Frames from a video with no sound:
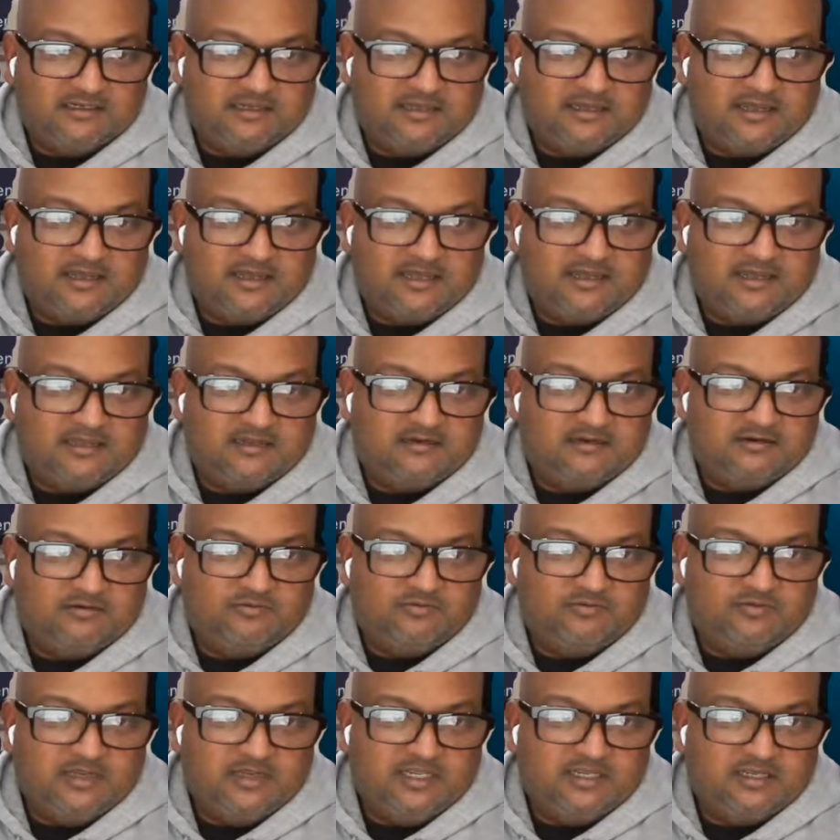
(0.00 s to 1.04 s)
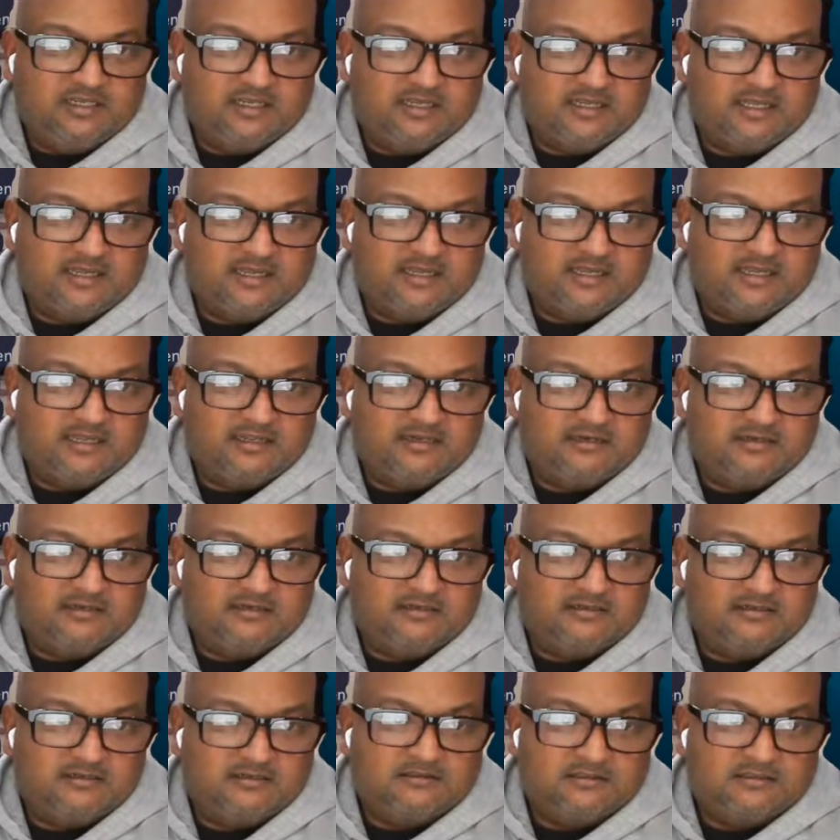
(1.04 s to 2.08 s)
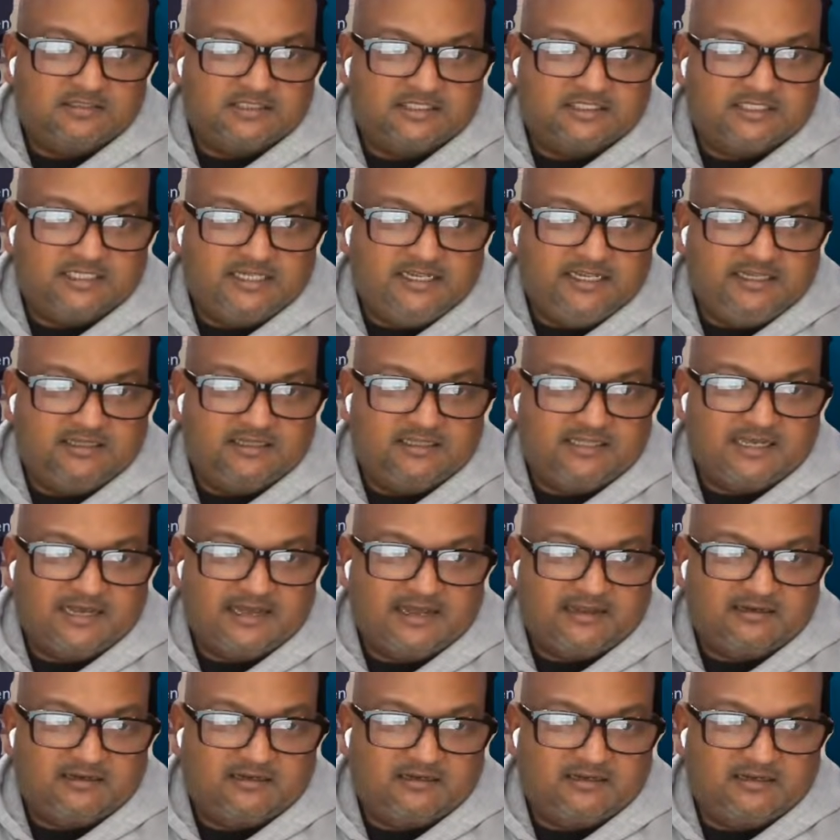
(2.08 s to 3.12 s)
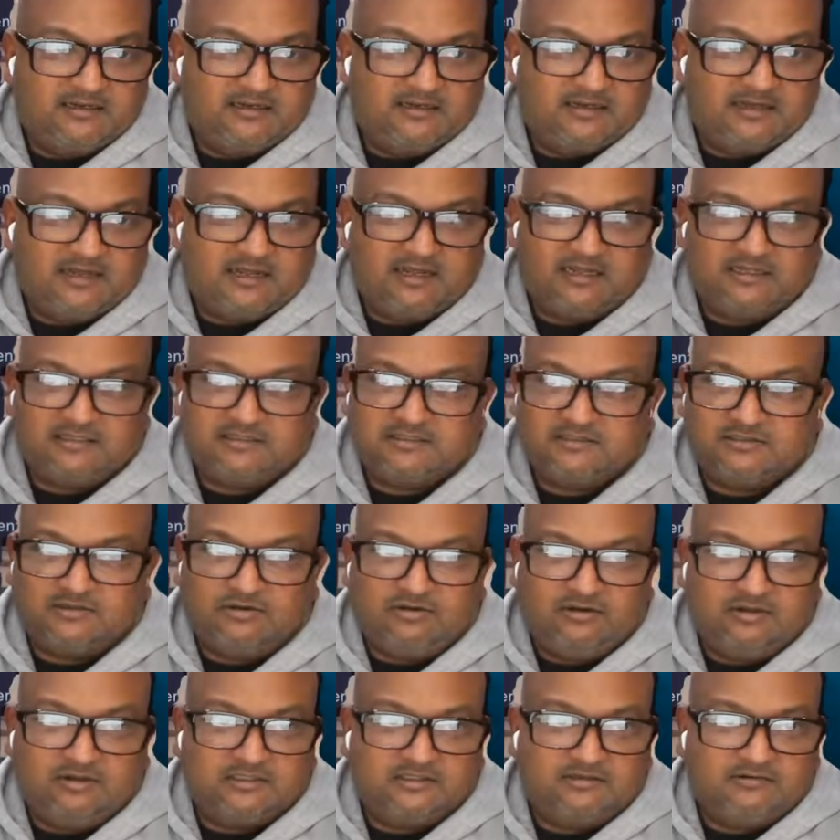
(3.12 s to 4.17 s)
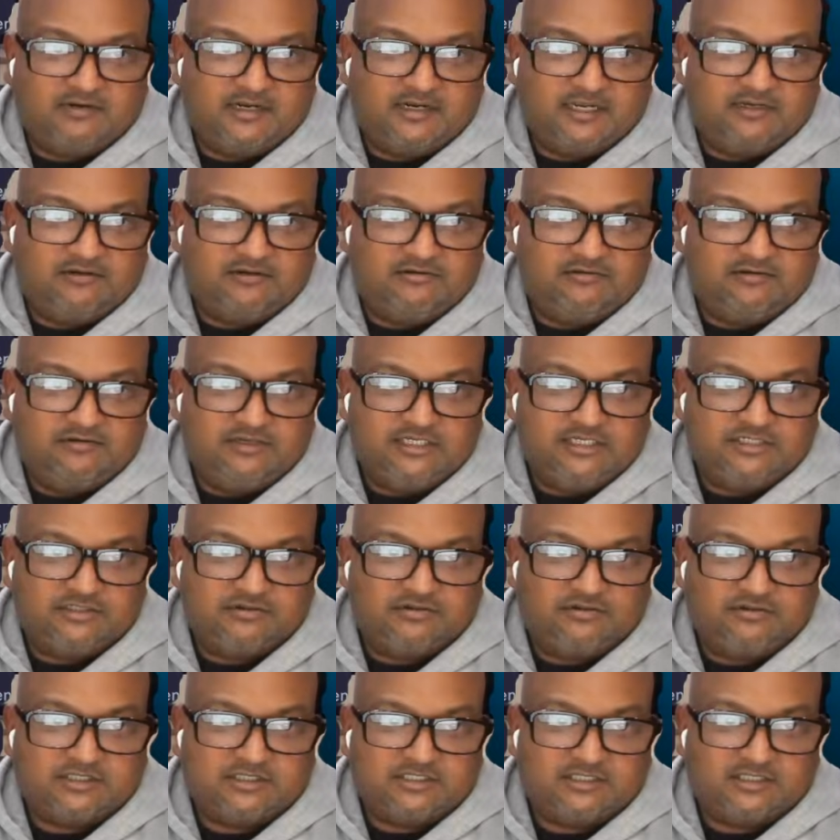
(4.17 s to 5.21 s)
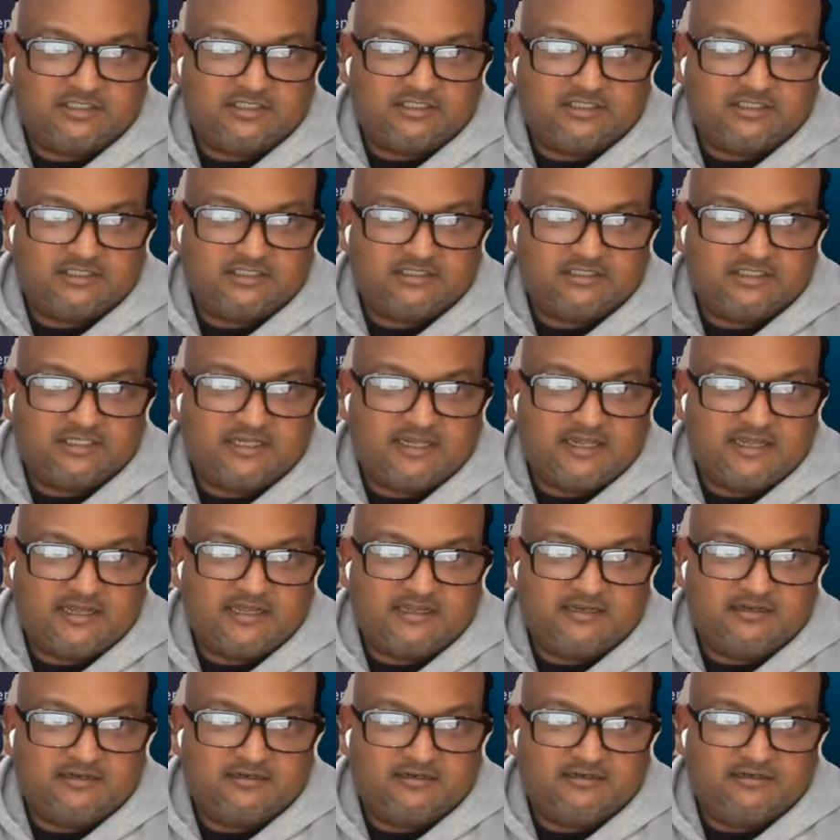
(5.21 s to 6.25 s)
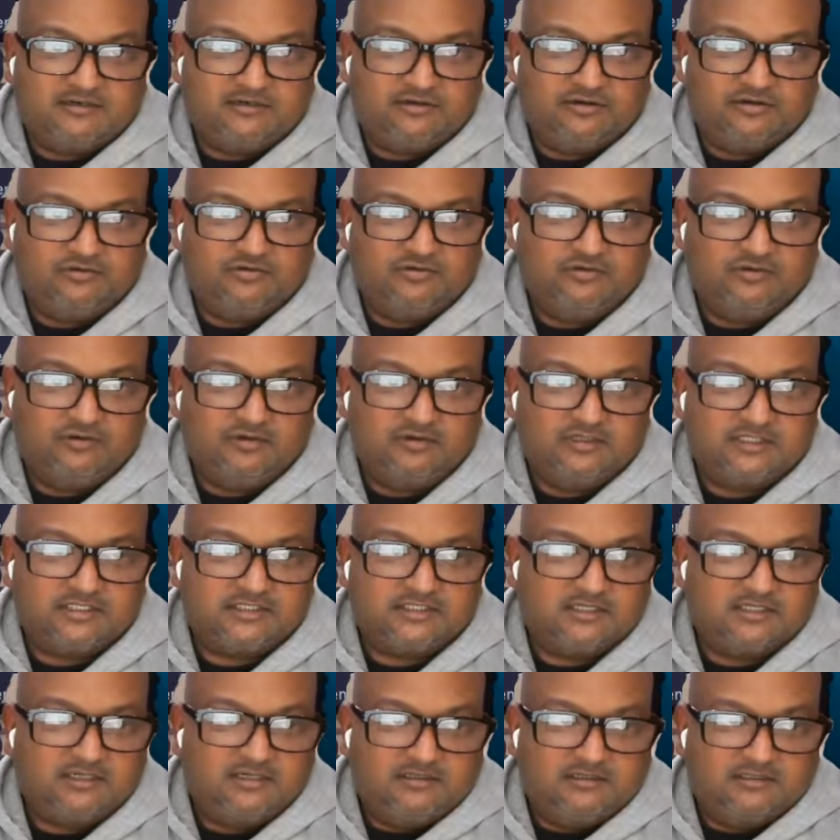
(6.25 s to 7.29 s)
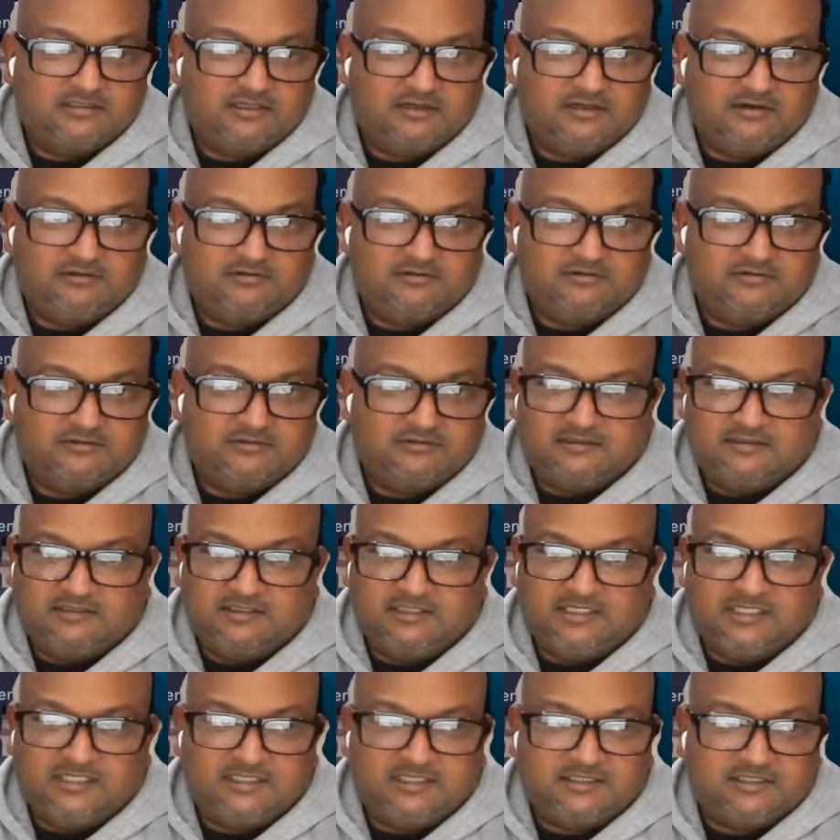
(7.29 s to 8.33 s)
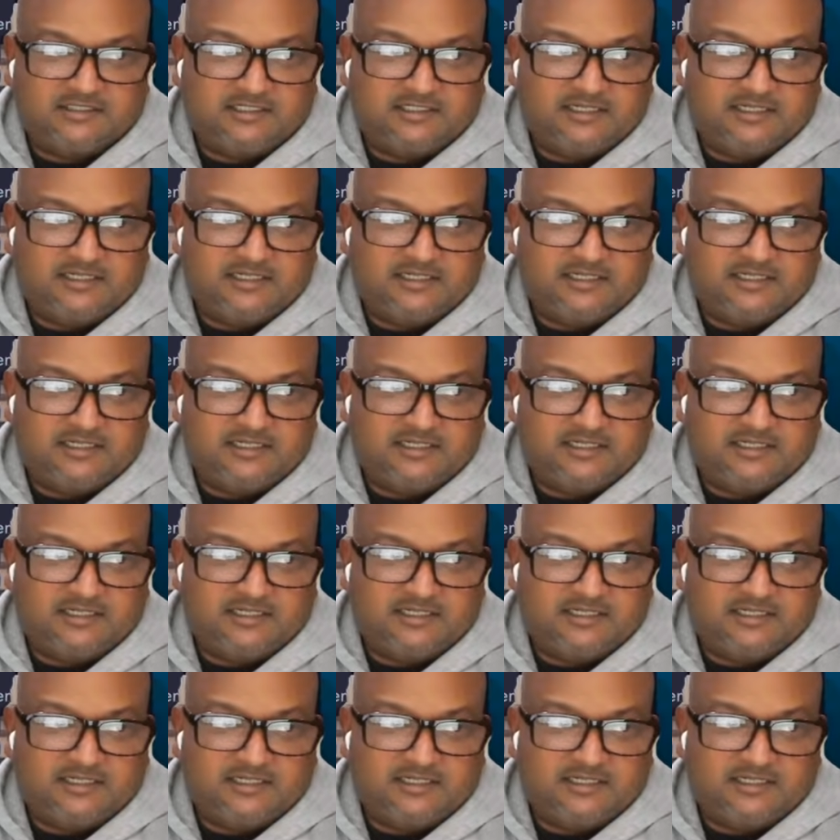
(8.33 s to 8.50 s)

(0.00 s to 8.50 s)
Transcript: And we can see that it has all the right resources and tools. So this